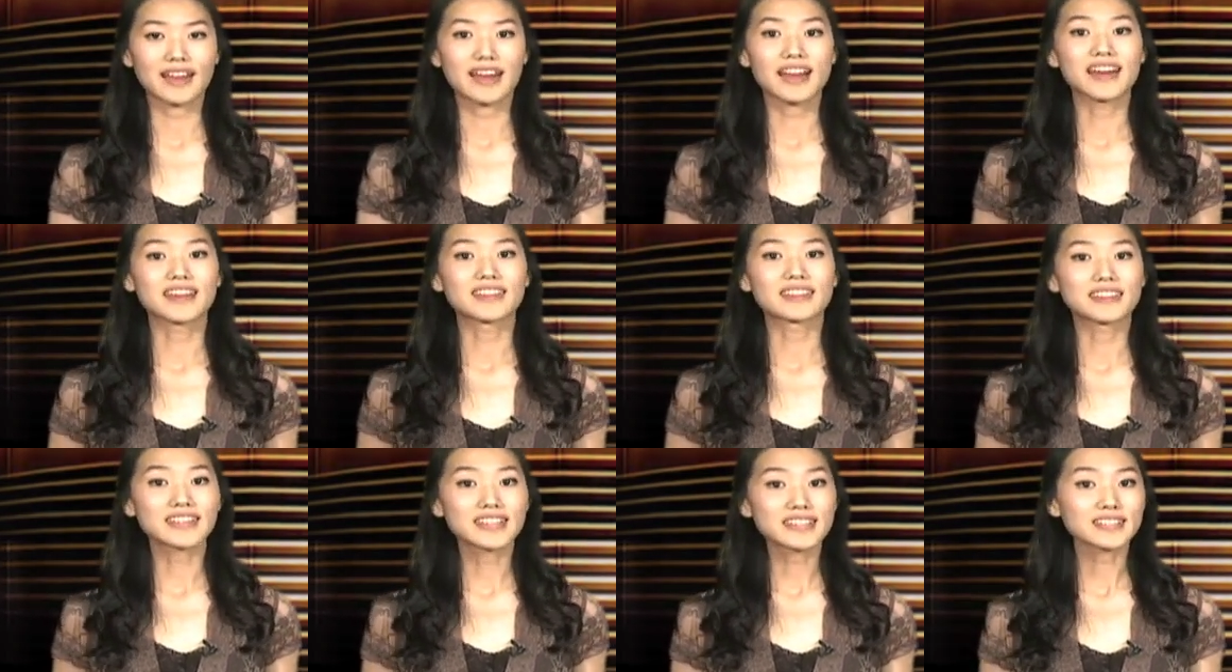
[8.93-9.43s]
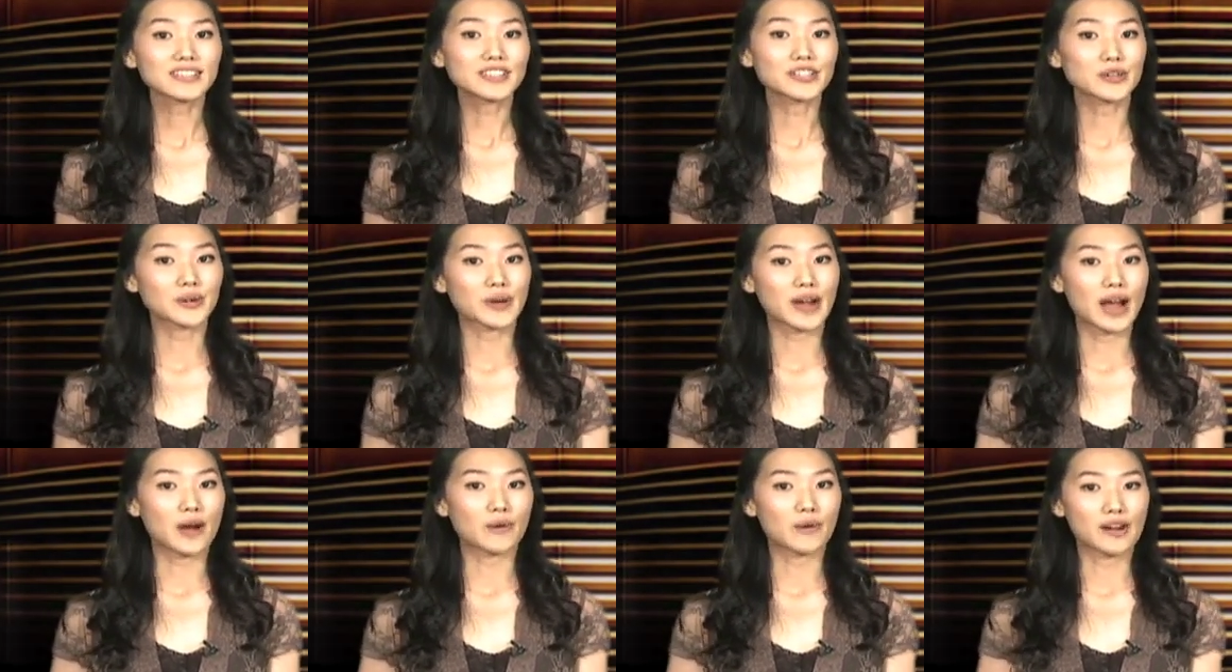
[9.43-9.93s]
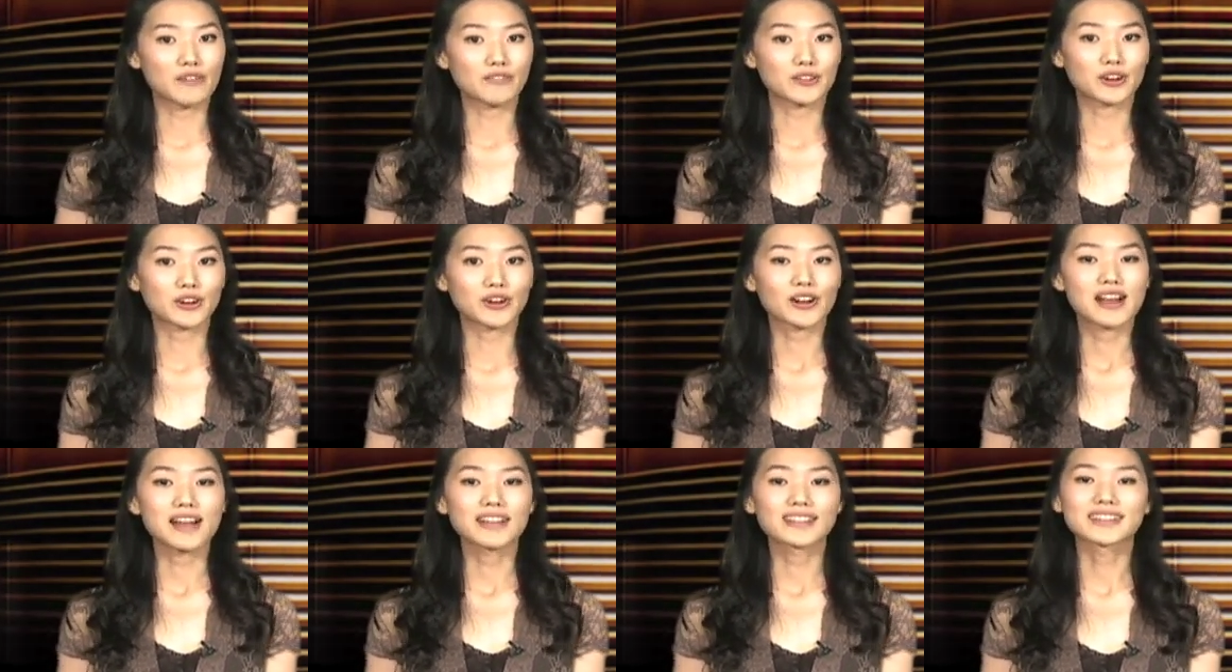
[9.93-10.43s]
This year, however,
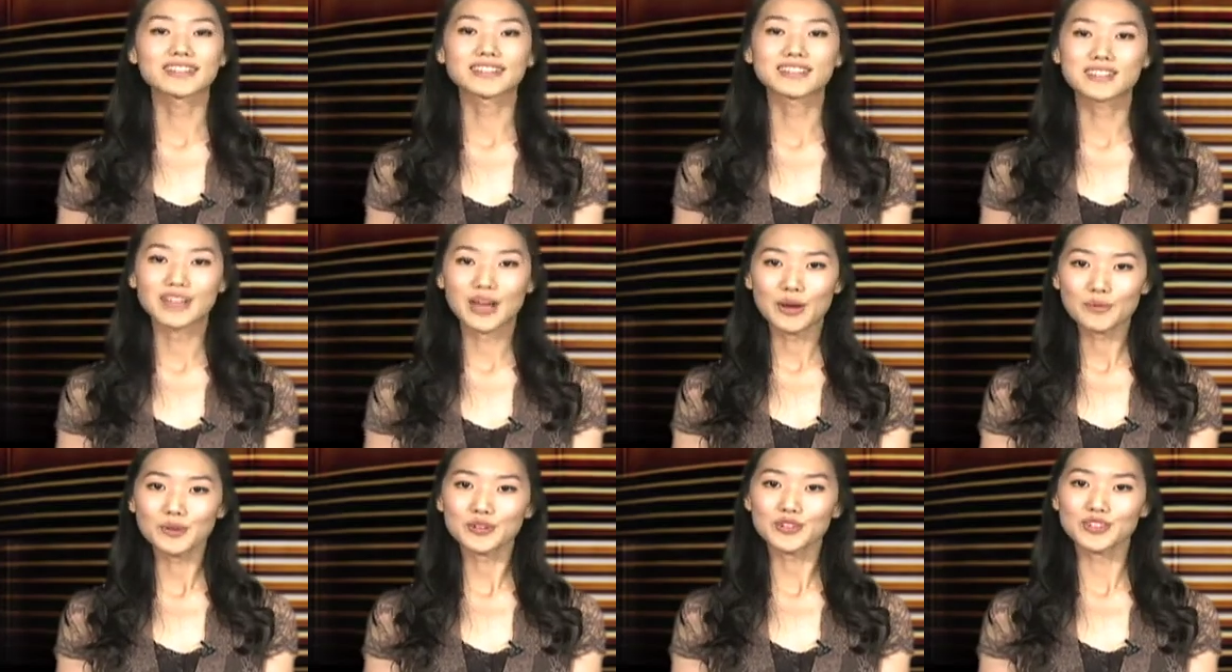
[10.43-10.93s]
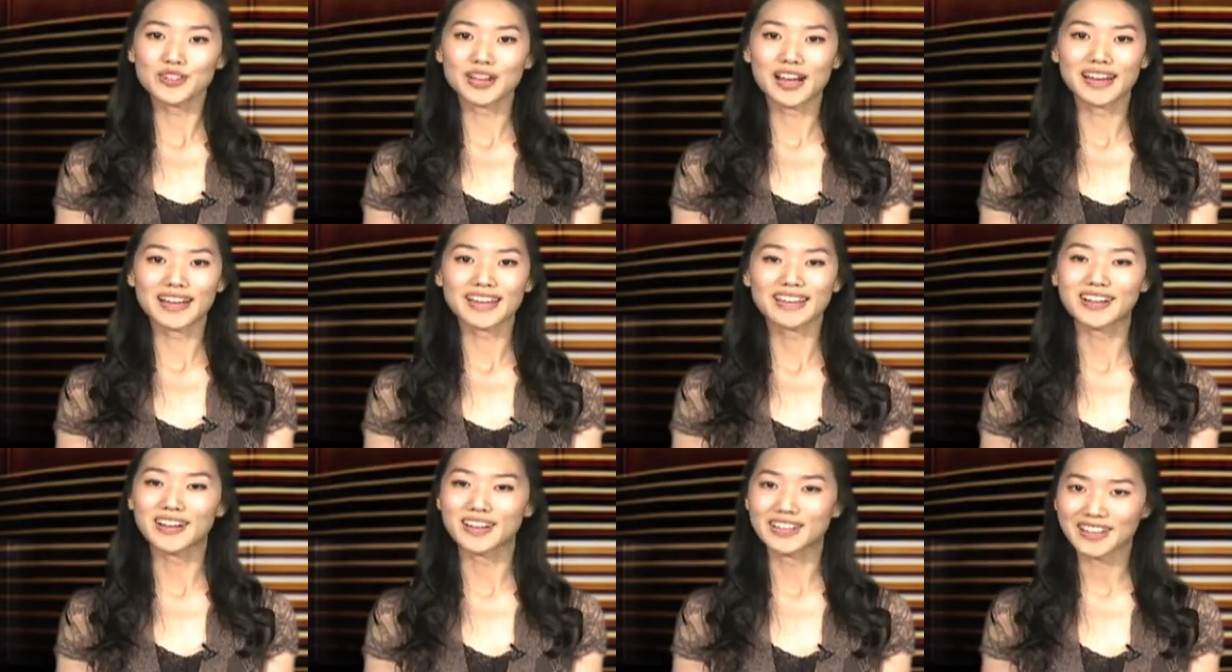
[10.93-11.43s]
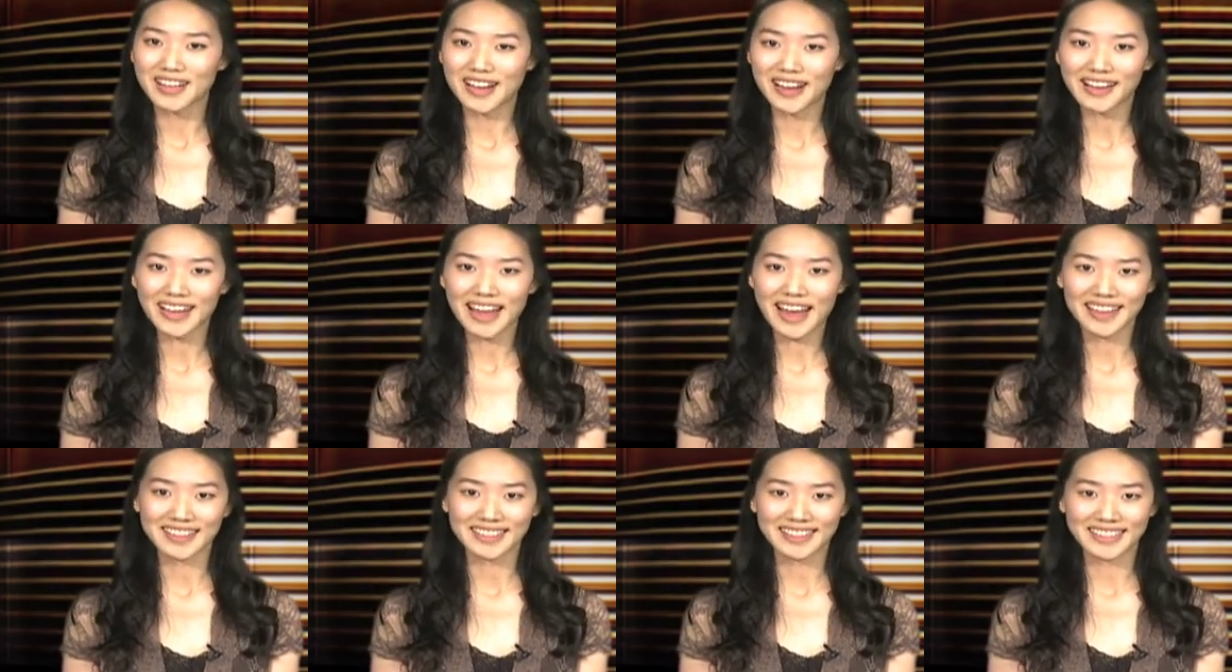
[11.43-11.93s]
the sun was shining on young
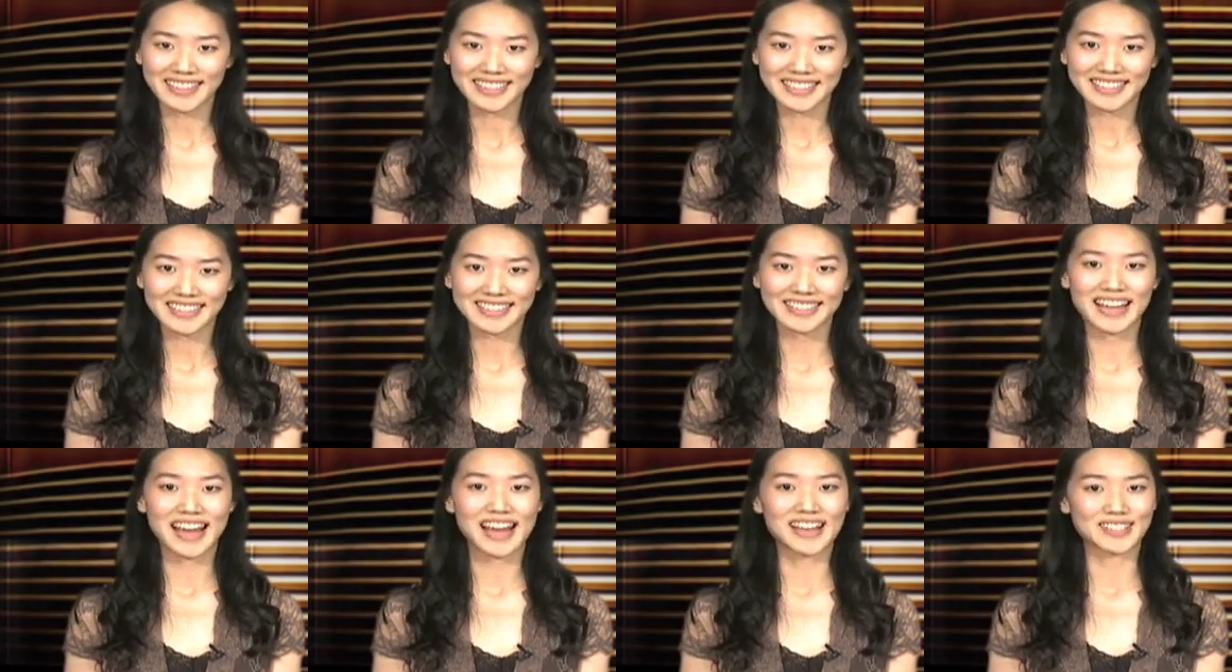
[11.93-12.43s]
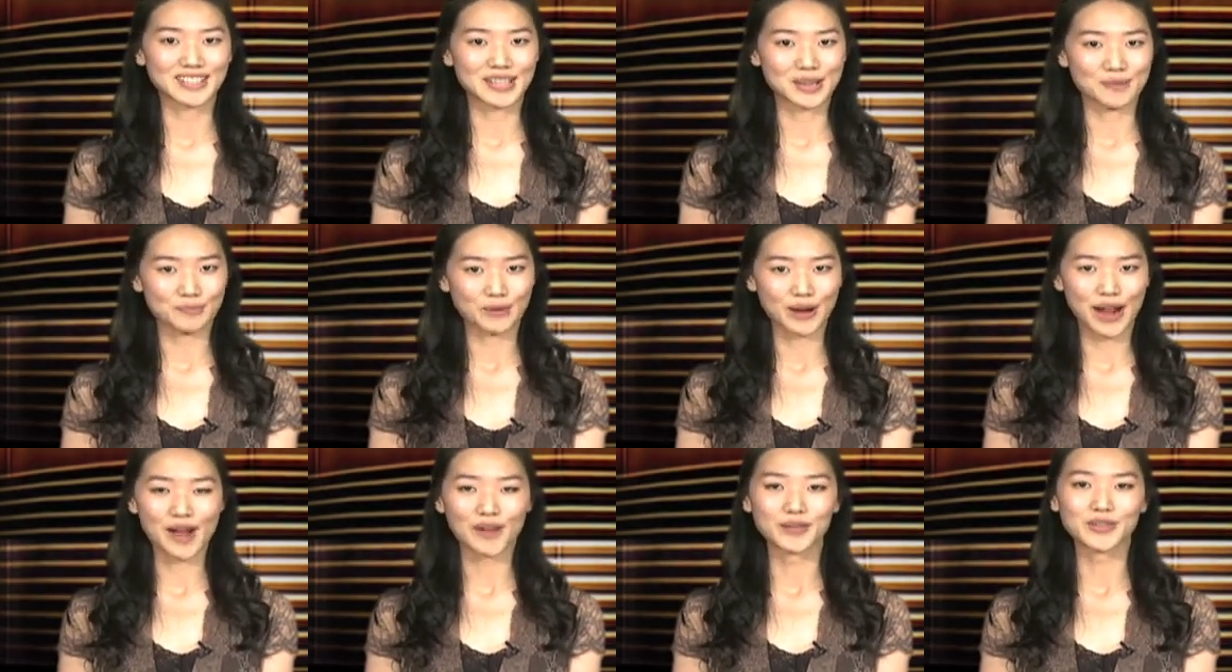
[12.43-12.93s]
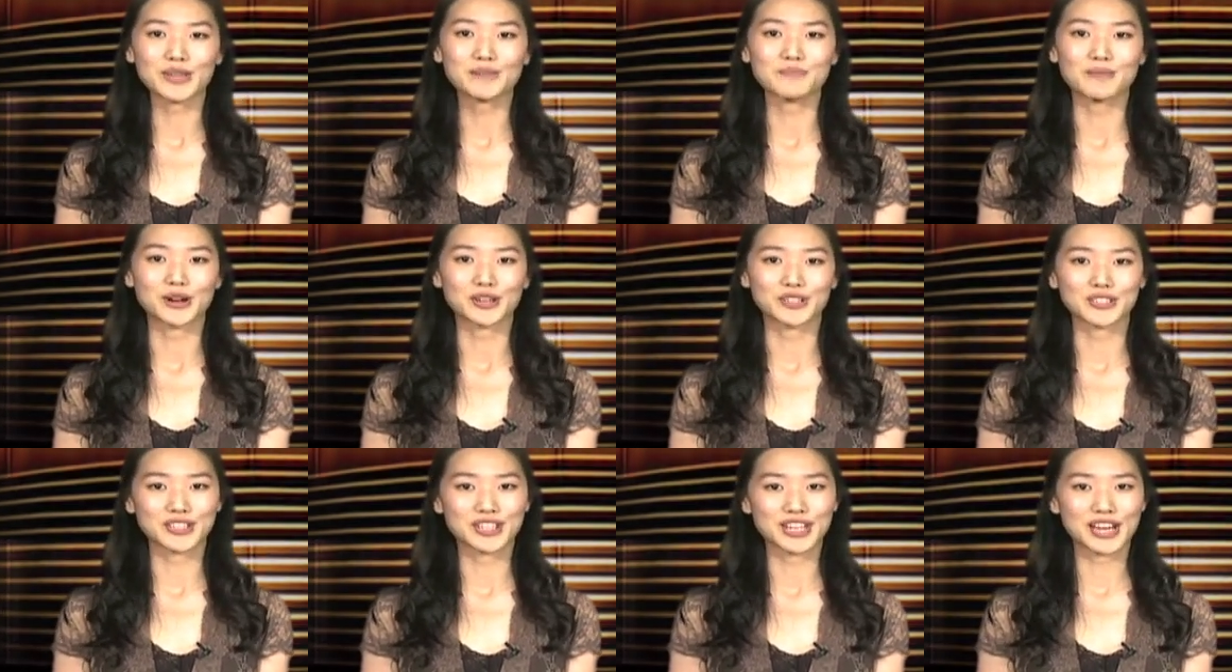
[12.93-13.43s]
athletes as they proudly
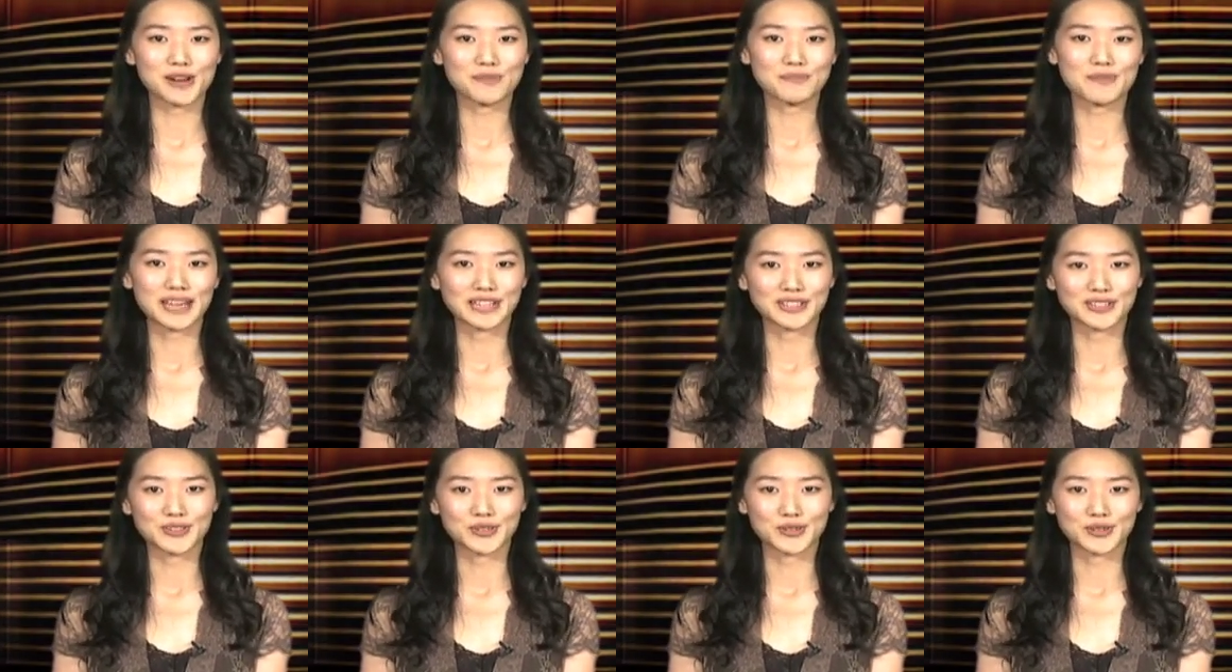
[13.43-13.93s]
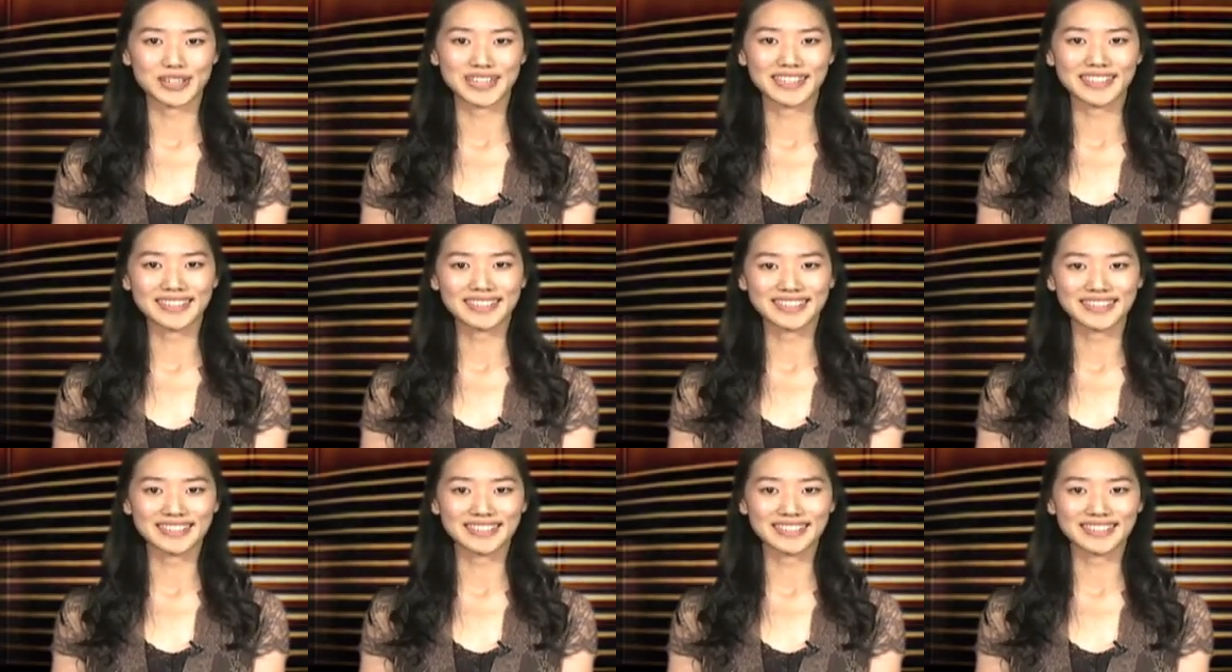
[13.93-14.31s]
marched down Main Street.